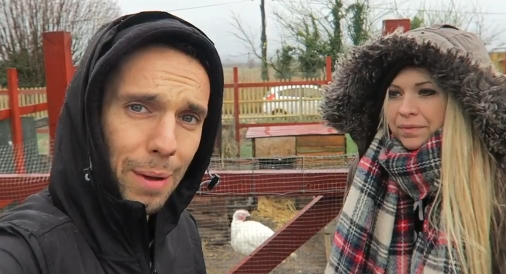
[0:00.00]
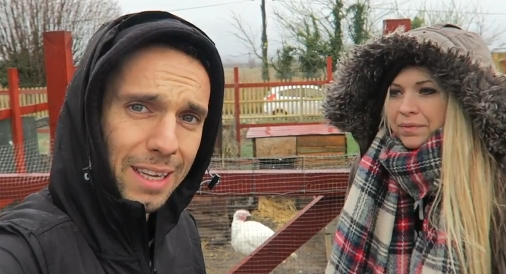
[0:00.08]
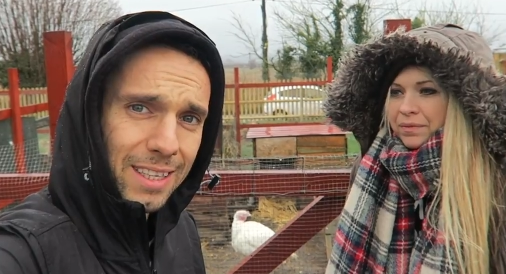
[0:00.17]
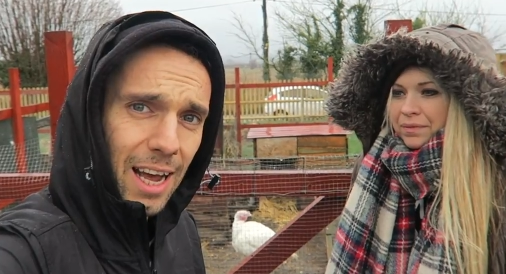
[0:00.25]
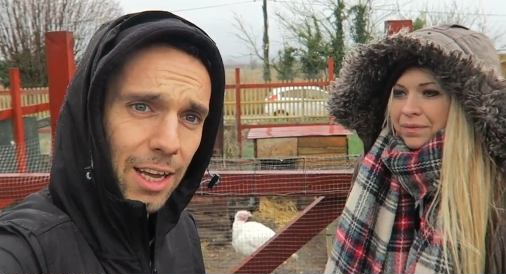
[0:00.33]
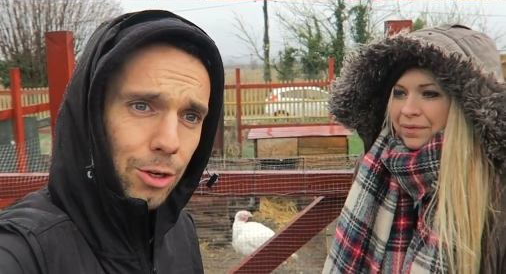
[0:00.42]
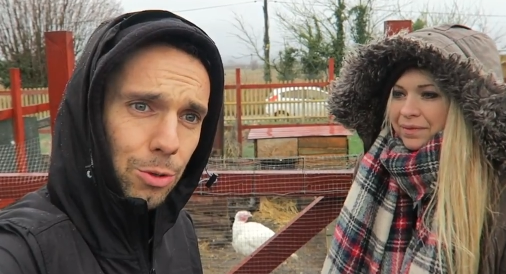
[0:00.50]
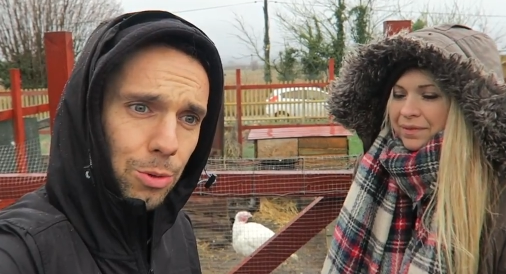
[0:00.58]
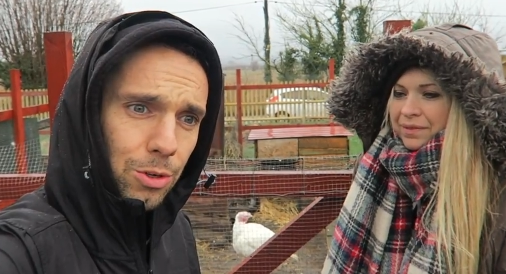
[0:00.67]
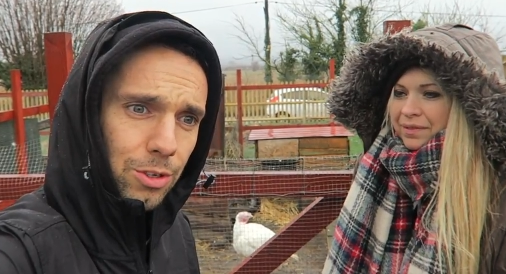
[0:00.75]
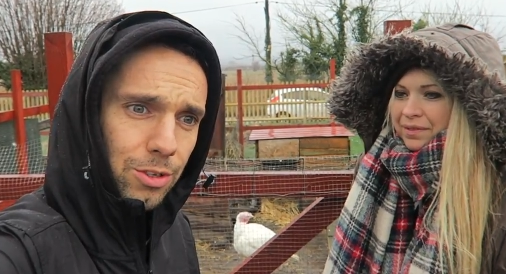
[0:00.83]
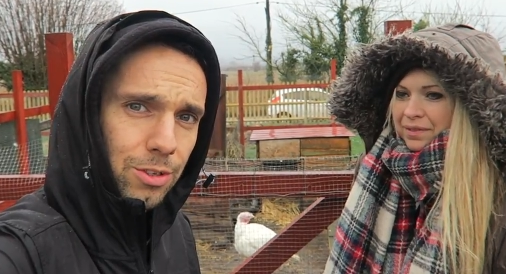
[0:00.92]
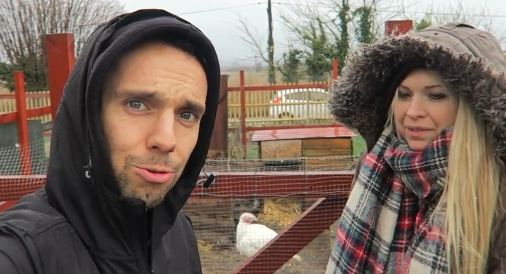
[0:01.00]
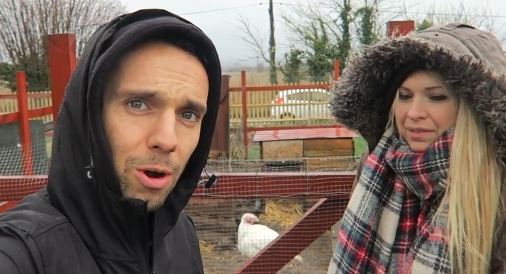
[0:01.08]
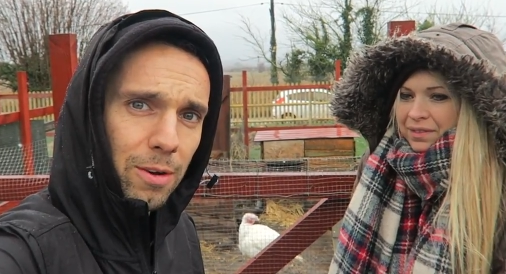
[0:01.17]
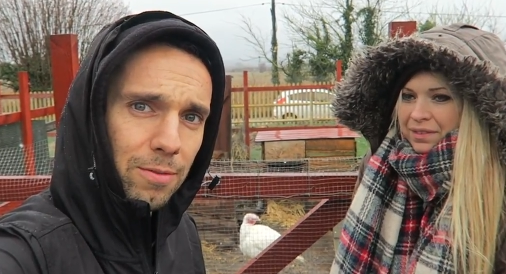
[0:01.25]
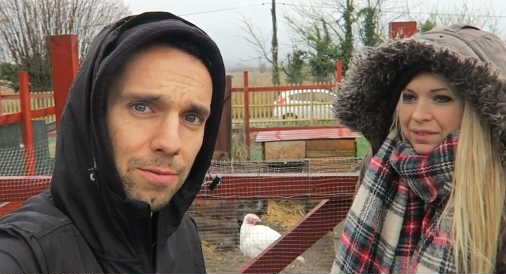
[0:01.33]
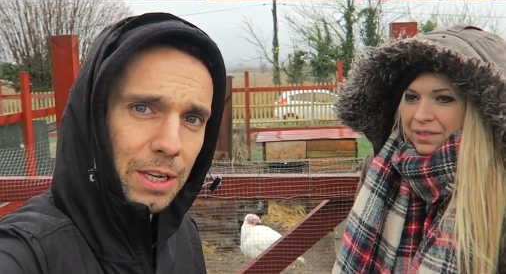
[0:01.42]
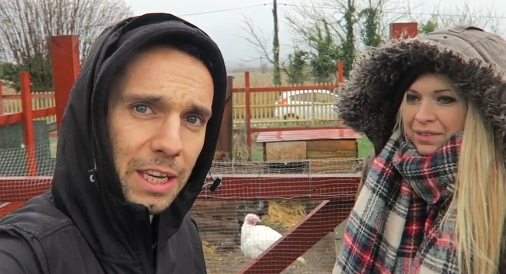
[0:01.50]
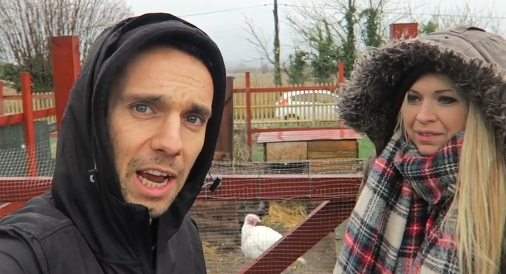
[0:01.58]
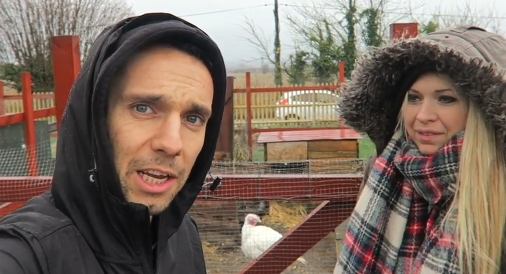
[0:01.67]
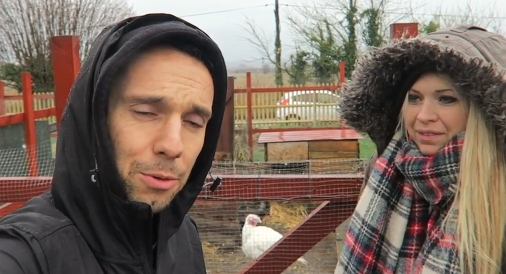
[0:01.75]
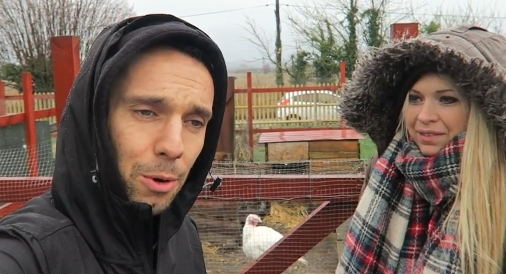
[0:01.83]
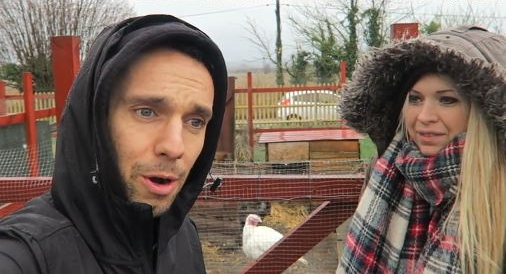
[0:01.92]
Speaker 1: mate Dan, who was trying
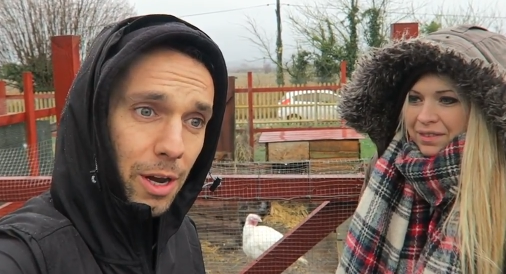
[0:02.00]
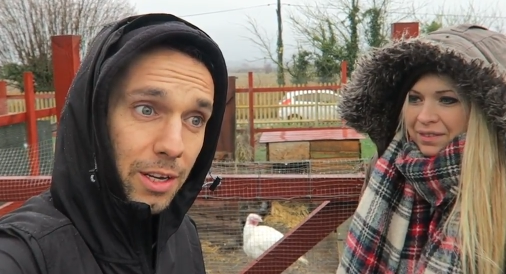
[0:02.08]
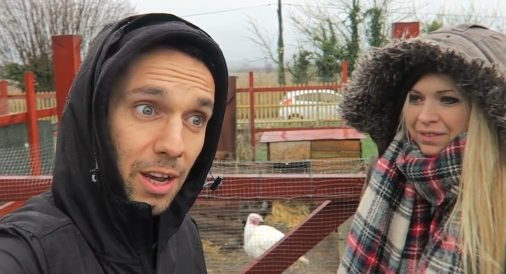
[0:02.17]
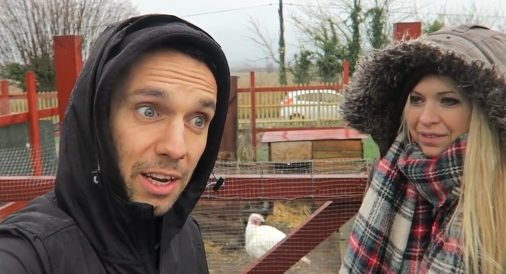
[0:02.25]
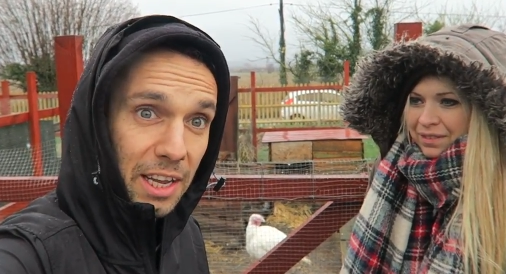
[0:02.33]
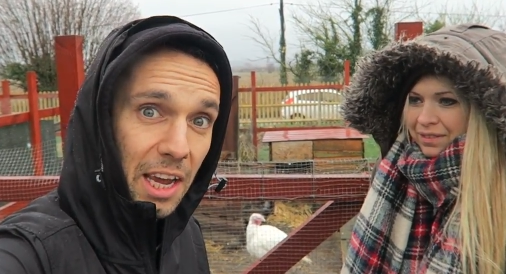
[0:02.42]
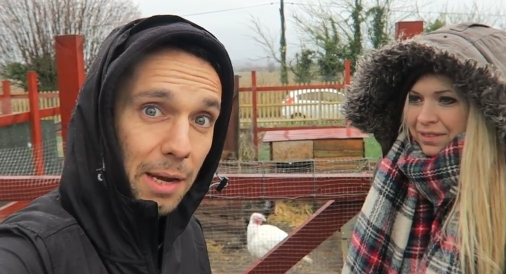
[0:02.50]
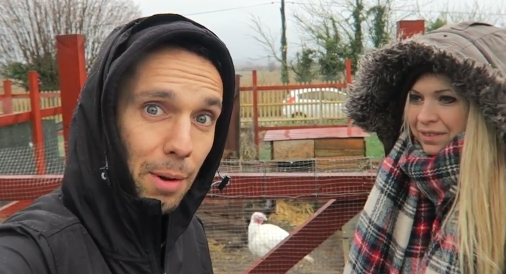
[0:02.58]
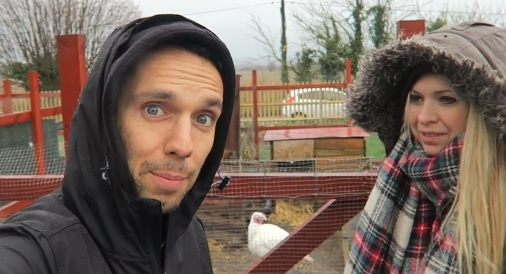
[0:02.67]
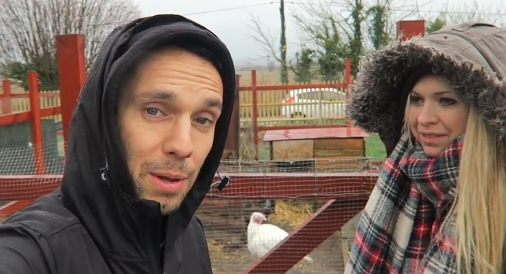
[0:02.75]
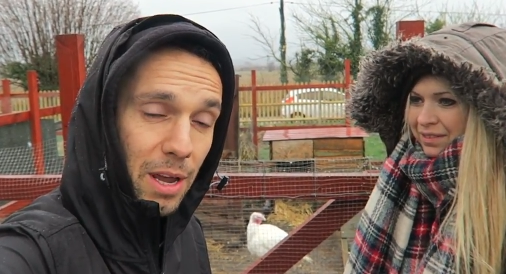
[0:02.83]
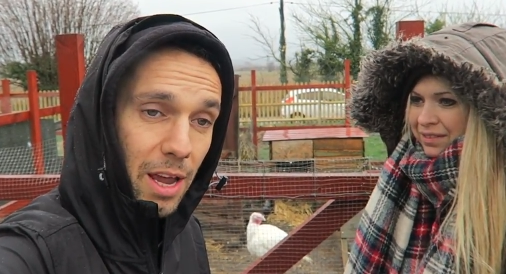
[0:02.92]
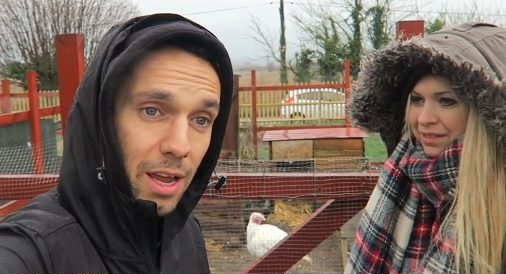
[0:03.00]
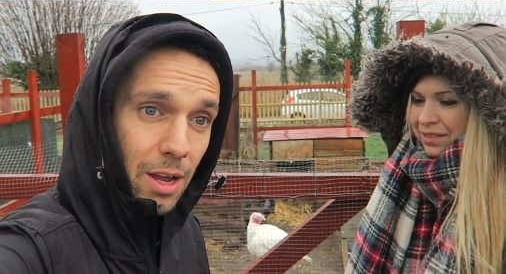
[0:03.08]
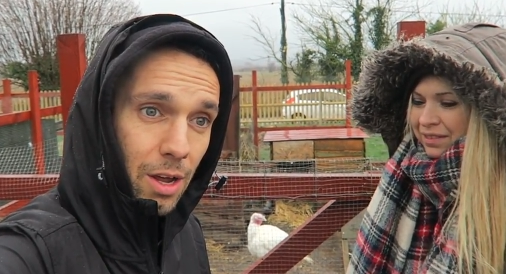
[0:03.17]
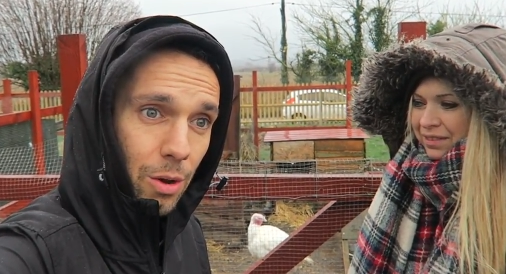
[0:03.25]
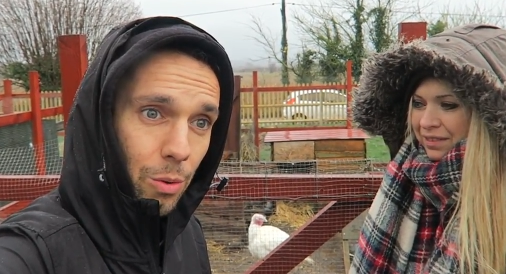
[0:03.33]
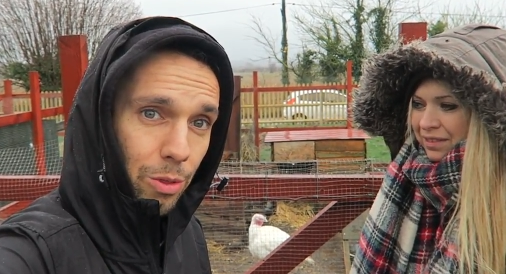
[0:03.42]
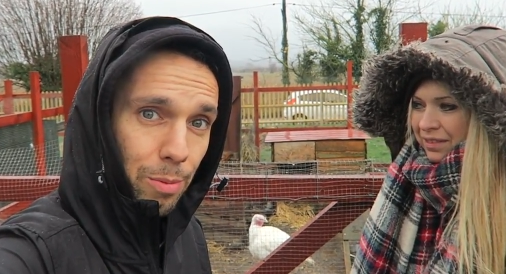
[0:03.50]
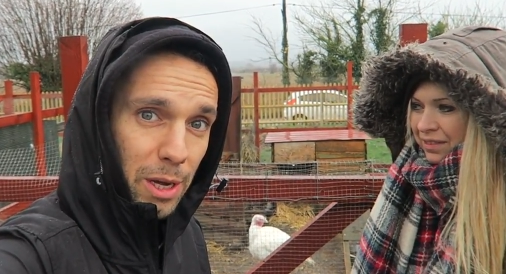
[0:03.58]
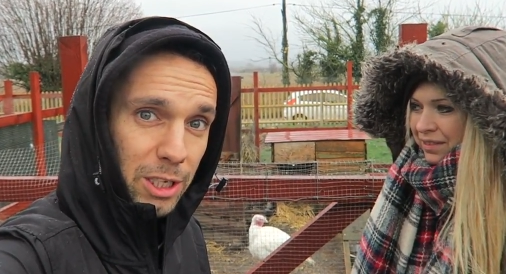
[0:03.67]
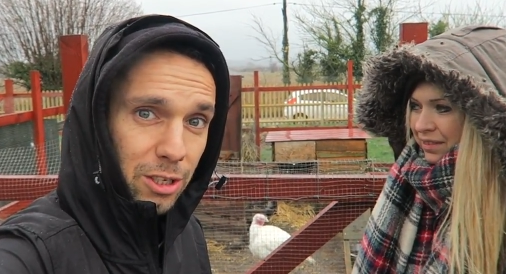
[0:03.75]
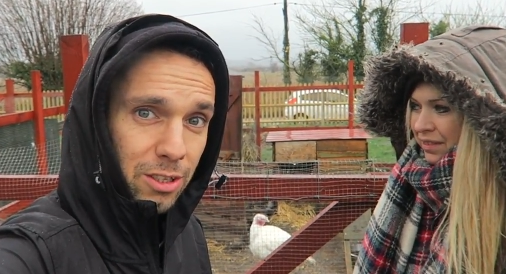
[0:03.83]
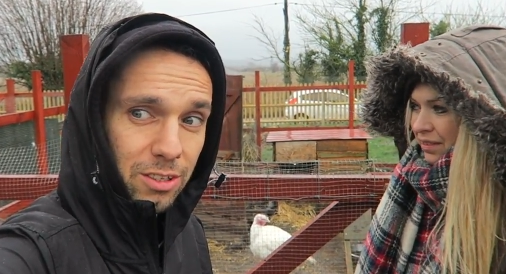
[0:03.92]
veganuary, and he came up here with
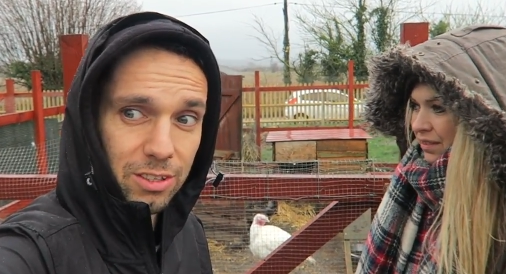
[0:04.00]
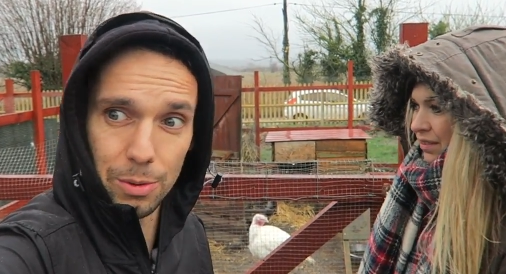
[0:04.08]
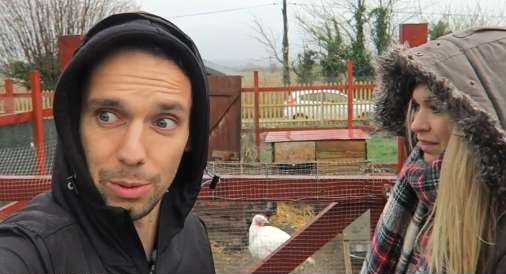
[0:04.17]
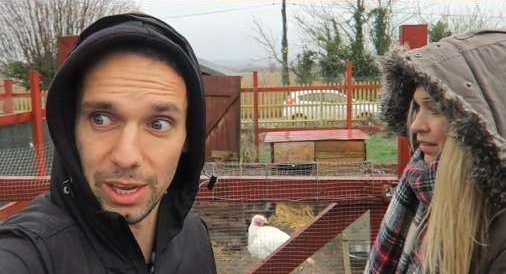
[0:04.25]
me just to see